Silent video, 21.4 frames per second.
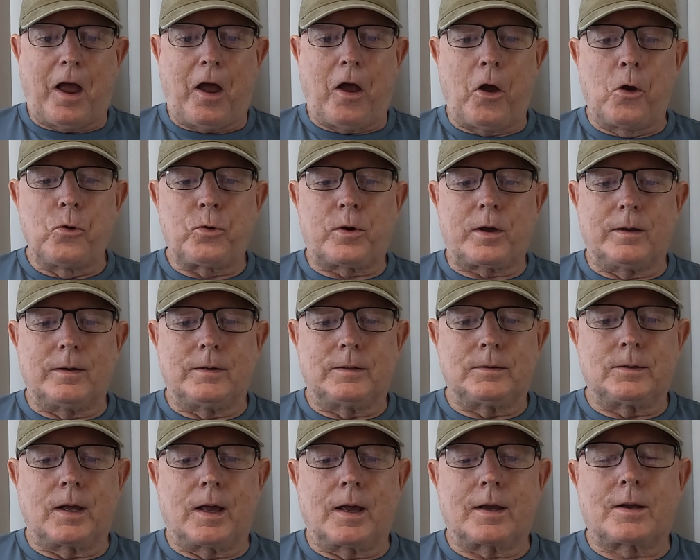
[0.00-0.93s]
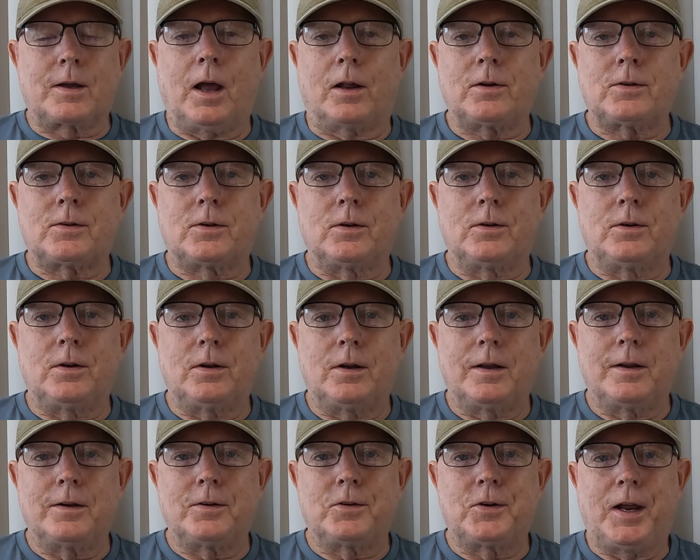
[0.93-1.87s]
Oak, custard,
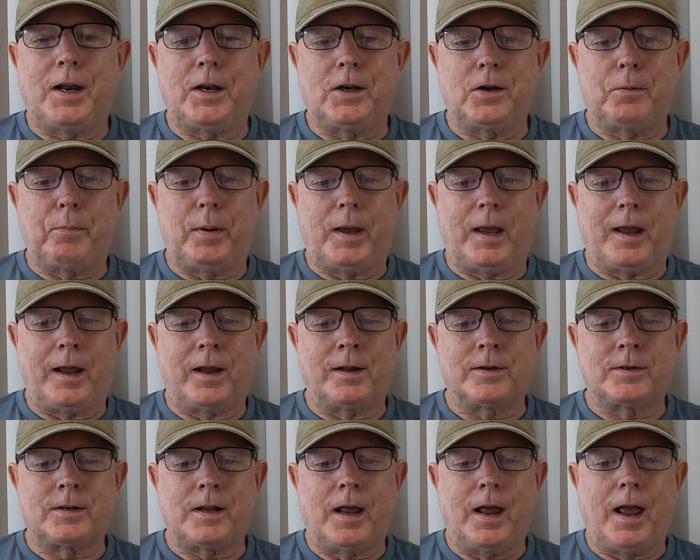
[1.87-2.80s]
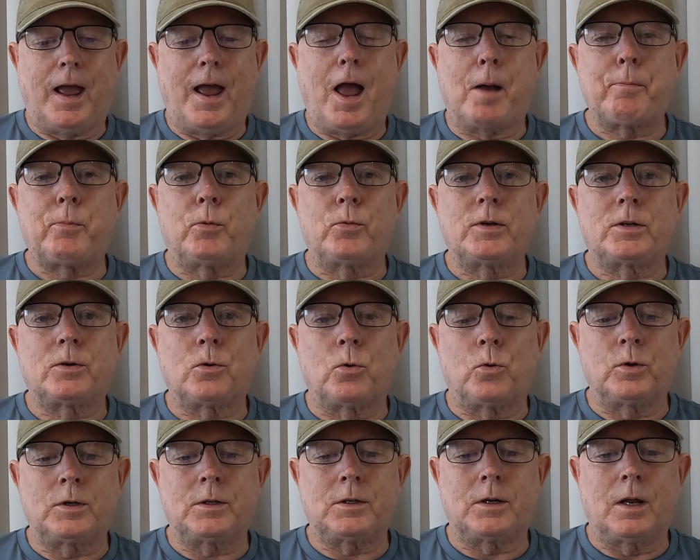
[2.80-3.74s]
tinned pears, apple
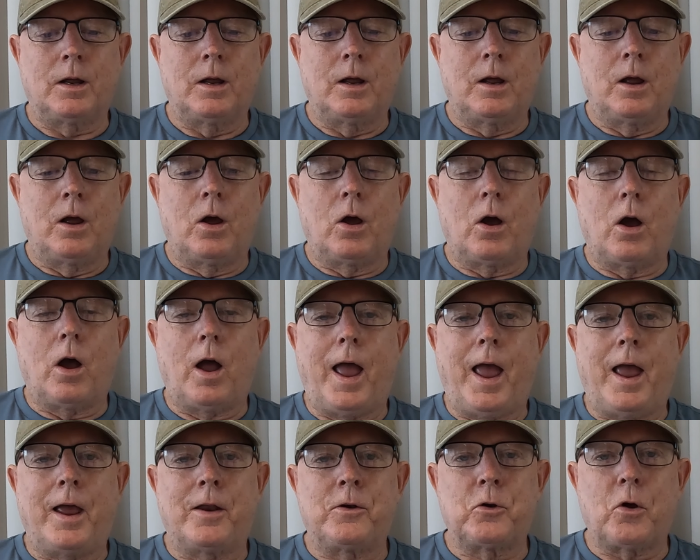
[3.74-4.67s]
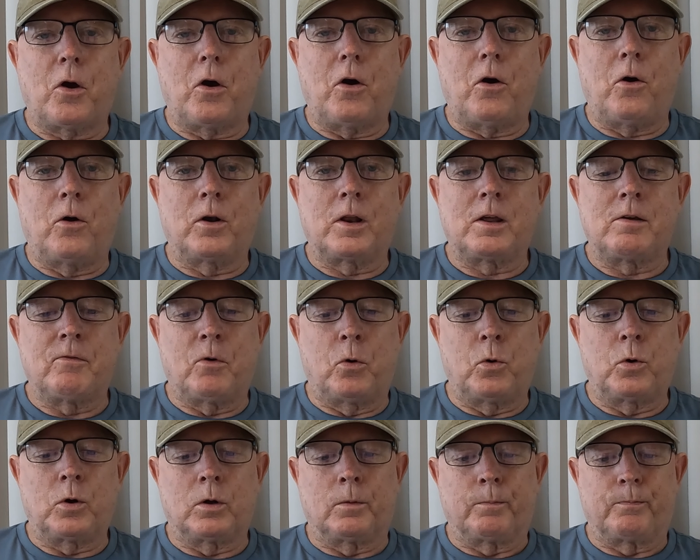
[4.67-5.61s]
sauce, and olive
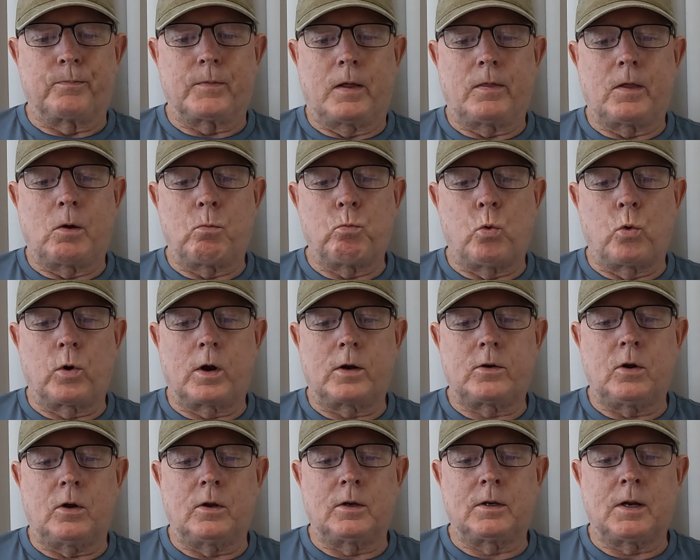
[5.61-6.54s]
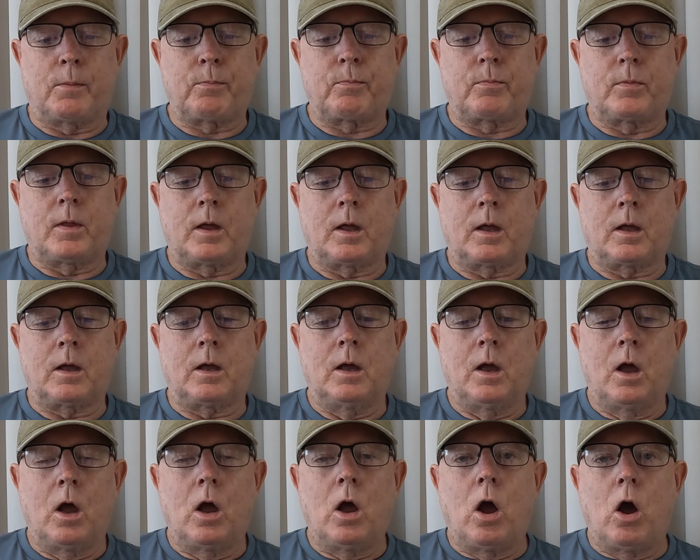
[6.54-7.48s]
oil. And then water turns up the
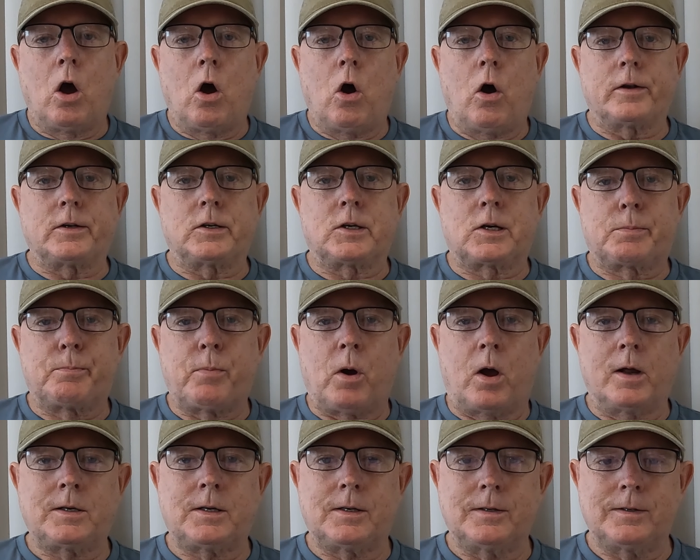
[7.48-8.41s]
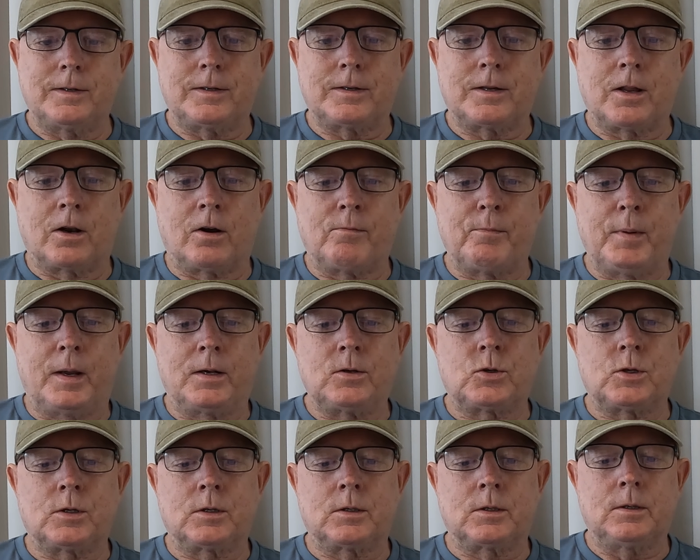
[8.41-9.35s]
hot spices that I've
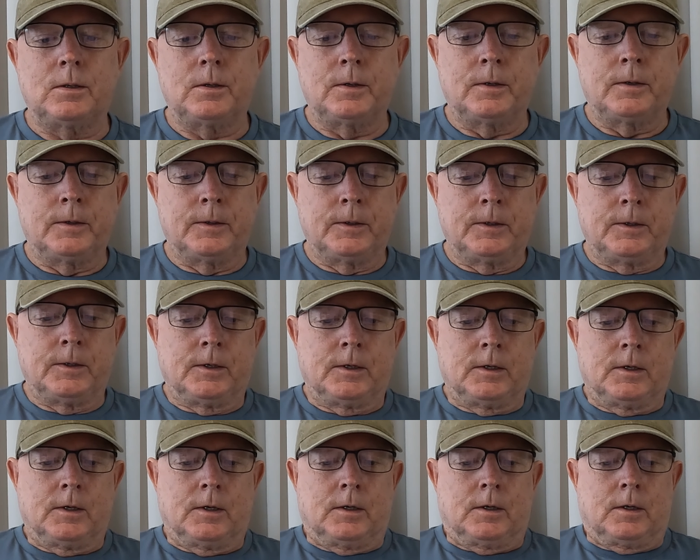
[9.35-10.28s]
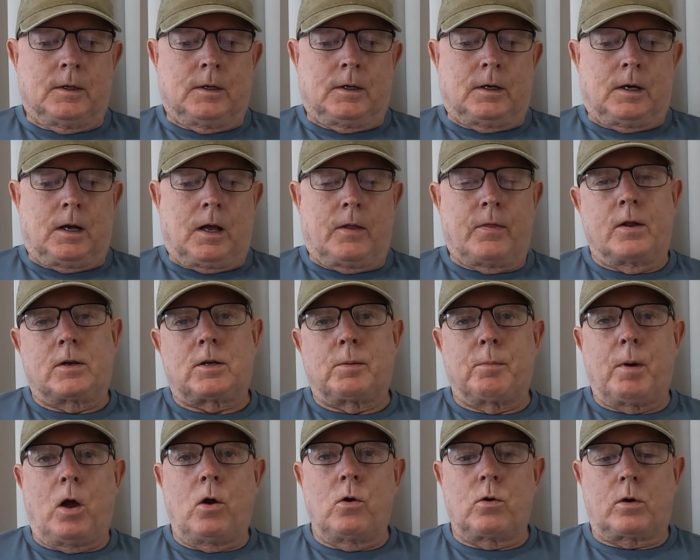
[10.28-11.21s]
mentioned. And there's
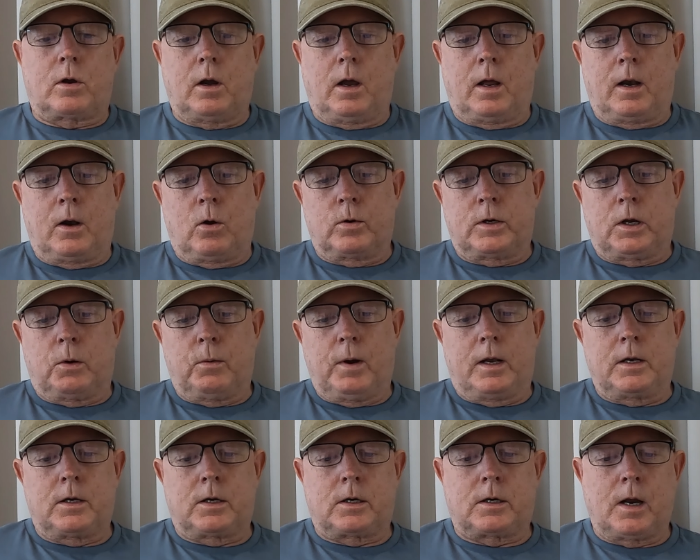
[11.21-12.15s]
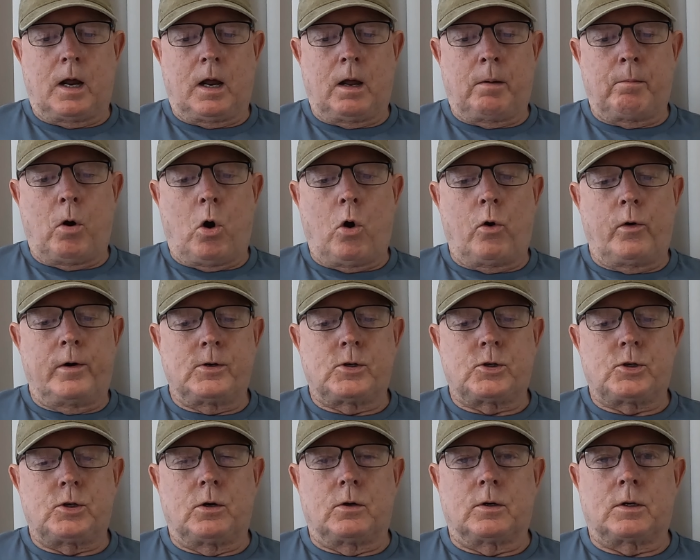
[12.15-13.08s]
some oak, and also adds some
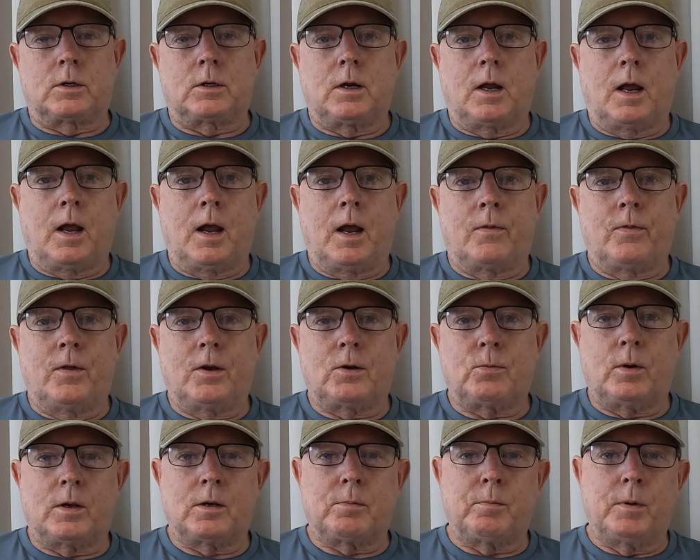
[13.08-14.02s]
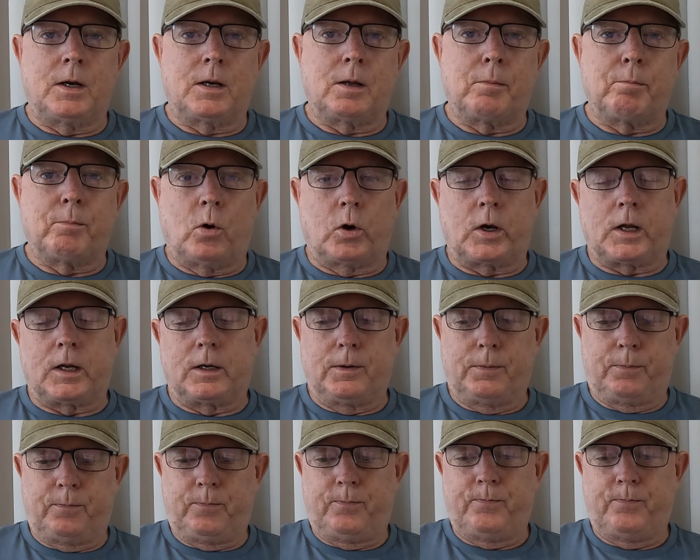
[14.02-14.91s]
orange juice. And this one's medium bodied.